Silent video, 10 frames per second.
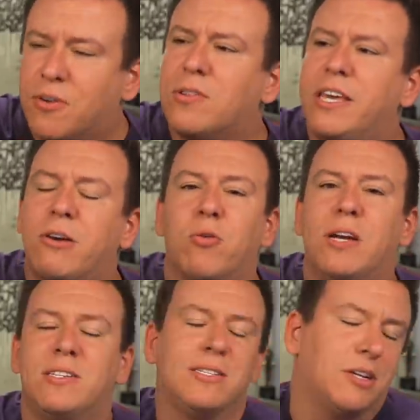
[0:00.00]
for legal
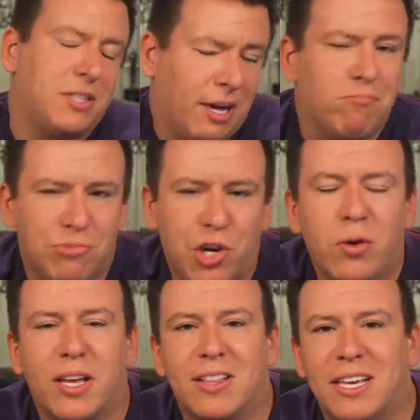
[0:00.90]
reasons, I'll say I'm
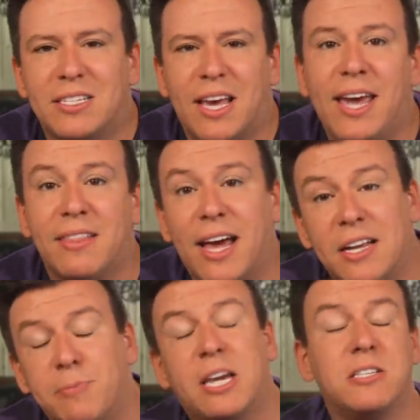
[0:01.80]
jokingly saying that,
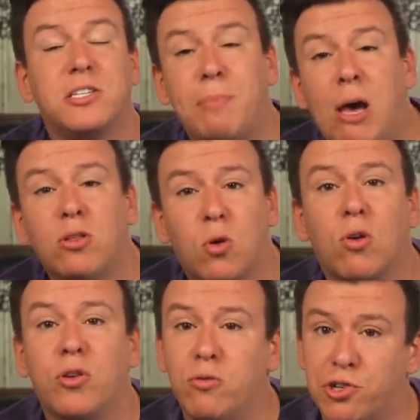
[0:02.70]
is because this Mount
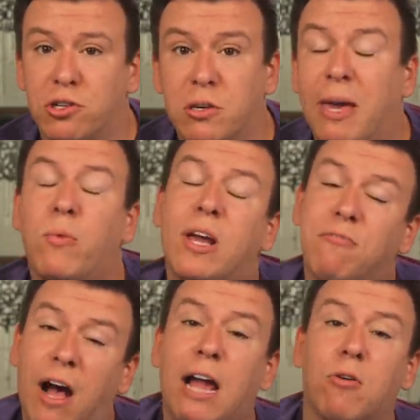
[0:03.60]
Laurel, New Jersey man
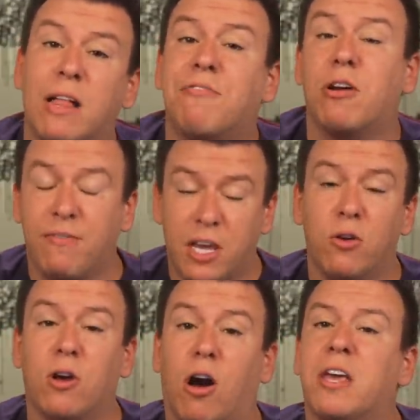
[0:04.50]
went viral after a
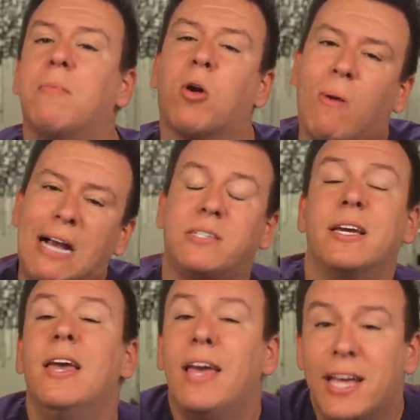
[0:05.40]
video caught him
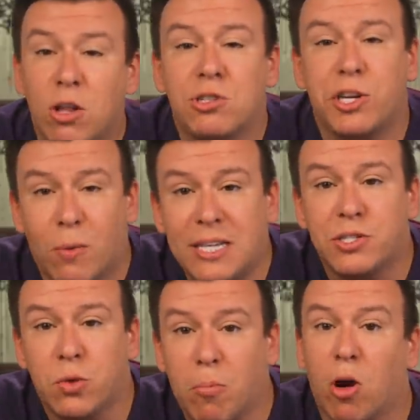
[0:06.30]
harassing and launching
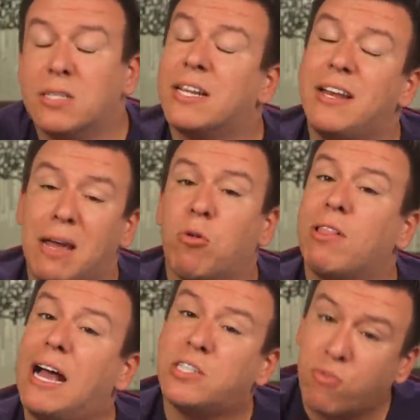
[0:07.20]
racist remarks at a neighbor
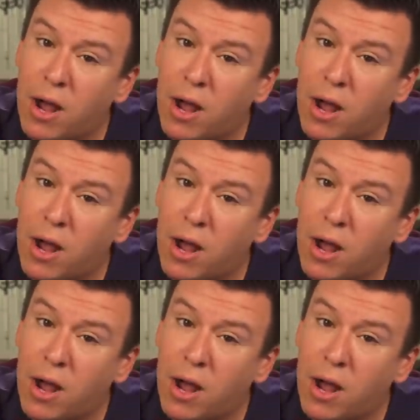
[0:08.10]
last